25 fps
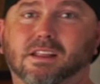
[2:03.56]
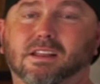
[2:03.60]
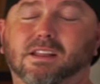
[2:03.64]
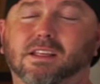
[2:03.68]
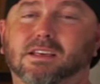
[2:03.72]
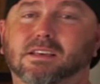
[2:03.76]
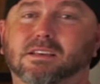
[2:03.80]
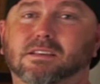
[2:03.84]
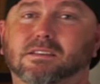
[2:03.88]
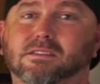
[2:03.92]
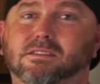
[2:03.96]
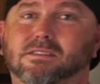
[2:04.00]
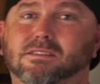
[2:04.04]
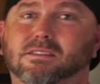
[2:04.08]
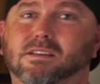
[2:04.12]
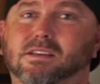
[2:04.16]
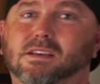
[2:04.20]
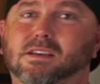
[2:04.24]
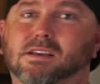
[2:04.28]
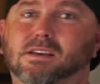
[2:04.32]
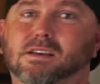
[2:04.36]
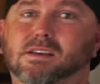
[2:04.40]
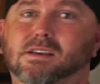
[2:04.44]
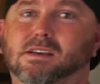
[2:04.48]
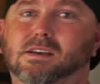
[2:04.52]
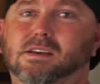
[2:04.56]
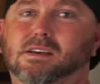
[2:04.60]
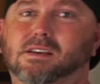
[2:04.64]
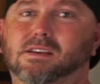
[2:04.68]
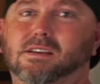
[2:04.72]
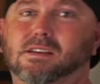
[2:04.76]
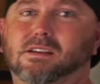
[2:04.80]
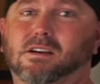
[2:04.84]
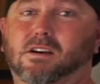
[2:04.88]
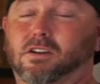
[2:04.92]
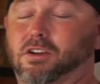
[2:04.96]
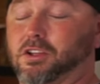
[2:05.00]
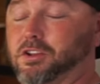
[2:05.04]
it is
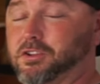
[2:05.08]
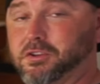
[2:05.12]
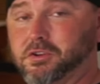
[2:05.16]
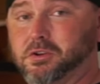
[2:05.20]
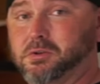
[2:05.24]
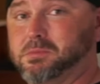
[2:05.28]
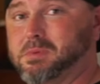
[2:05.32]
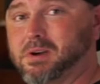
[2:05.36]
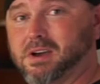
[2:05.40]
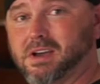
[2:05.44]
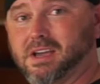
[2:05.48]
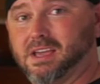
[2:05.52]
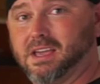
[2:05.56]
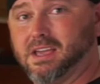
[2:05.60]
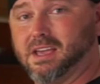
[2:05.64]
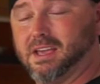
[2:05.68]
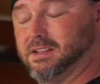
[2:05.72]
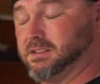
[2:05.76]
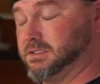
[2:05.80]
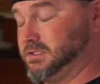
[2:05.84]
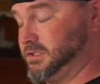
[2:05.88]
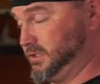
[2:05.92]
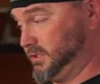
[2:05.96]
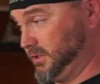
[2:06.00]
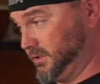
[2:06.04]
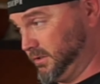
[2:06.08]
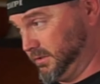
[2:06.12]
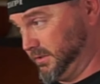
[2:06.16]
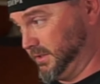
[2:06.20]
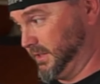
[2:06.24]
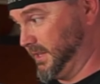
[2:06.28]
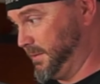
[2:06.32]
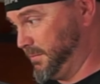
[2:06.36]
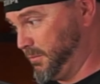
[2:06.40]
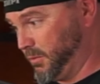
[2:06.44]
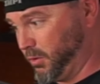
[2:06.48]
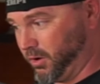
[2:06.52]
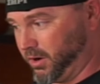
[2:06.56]
on a dune buggy, and
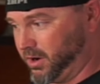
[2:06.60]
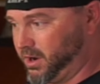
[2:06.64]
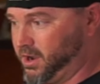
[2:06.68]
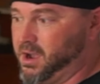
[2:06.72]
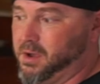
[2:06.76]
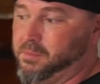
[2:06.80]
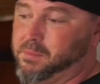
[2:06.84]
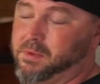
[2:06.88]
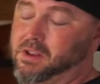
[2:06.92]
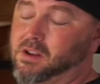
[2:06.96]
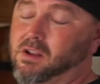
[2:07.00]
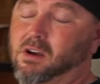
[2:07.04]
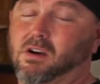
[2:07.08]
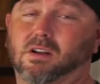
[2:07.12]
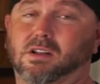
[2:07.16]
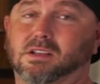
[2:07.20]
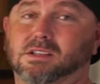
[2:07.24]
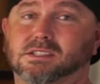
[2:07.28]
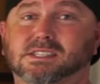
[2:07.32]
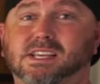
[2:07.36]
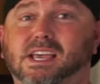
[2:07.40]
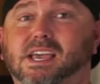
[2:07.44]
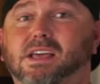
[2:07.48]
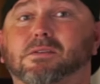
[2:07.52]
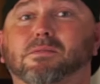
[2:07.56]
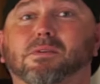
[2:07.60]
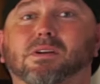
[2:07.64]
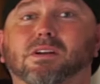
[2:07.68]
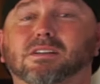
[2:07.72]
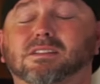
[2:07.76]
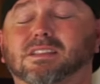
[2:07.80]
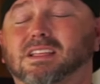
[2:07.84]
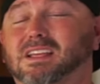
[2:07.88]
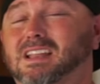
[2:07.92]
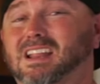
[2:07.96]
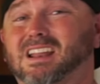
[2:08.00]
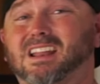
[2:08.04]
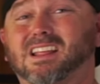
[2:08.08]
certainly more common on a sand rail
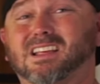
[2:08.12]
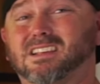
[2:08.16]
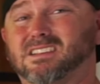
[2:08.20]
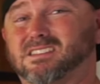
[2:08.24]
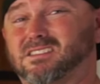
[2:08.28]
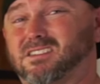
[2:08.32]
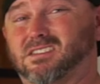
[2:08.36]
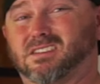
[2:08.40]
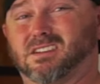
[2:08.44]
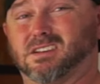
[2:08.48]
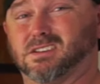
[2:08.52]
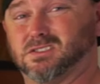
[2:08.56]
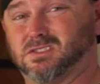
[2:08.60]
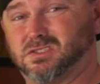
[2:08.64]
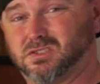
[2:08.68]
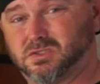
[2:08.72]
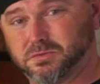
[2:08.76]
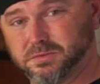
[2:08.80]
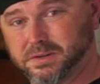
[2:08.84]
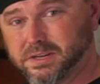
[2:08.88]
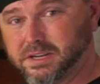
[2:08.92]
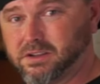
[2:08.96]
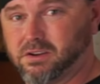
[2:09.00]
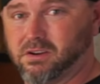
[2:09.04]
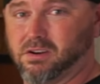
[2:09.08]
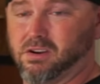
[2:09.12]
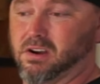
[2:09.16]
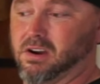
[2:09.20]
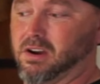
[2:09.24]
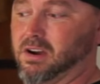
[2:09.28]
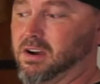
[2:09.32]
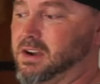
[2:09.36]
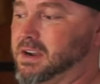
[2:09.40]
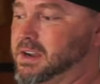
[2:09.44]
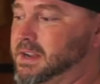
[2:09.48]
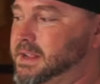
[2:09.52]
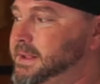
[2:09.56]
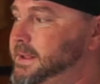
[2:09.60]
than it is on a street
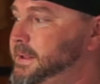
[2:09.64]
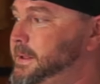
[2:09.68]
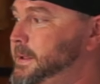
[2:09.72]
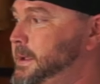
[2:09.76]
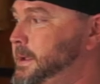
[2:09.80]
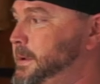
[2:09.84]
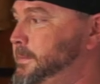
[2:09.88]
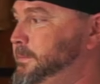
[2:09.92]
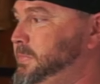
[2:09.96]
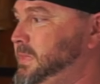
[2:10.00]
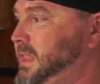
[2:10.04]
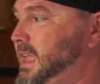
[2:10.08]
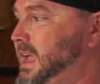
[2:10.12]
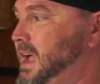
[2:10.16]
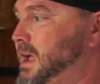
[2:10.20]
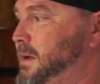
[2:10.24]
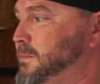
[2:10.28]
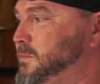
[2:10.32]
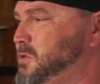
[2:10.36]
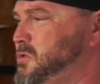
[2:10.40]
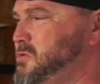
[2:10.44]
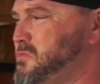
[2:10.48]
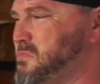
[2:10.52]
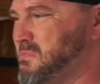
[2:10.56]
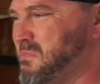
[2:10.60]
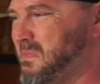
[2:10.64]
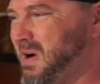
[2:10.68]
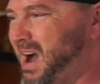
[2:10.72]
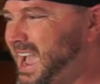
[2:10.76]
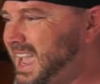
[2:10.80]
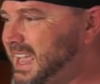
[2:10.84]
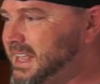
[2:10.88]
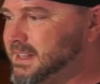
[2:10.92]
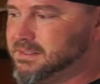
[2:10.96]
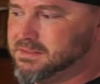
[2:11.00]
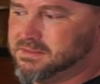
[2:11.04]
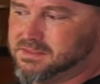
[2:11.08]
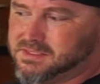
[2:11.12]
car. You
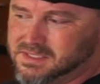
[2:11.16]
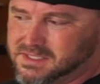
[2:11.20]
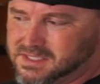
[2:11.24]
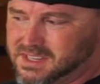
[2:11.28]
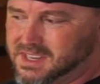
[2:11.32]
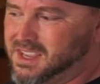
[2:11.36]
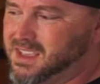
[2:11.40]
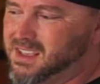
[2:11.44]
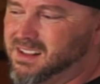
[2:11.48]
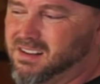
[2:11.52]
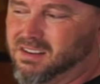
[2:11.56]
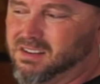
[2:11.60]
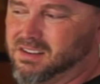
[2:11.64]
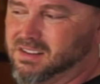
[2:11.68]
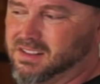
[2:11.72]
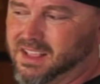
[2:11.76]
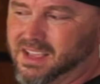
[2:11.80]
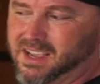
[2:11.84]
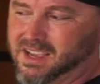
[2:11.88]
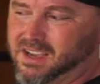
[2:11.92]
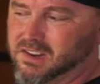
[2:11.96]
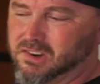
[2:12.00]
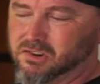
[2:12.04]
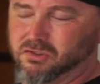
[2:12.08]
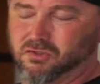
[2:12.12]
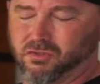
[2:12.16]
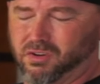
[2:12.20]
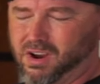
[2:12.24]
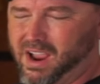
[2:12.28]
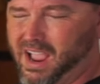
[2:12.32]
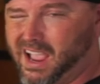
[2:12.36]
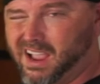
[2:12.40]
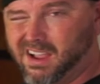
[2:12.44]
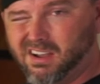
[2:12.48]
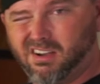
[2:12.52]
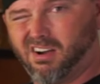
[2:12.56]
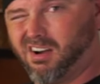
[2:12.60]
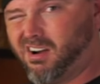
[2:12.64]
might see it on like a
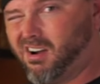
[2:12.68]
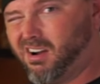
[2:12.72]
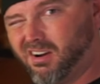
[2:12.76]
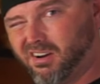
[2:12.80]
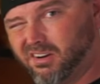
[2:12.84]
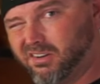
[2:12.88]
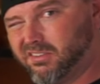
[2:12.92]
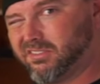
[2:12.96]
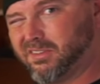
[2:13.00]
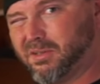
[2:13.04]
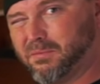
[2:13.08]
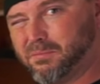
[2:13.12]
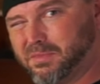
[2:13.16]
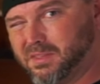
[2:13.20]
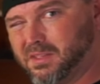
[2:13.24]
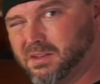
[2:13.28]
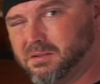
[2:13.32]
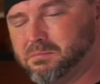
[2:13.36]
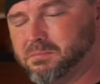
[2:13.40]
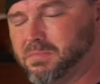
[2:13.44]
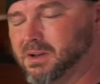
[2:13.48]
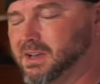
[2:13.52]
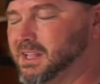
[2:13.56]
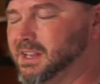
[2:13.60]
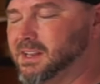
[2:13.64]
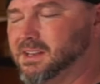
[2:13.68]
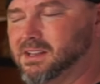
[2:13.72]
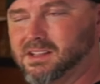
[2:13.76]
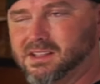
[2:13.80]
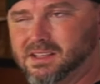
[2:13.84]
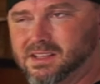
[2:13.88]
drag car or something, but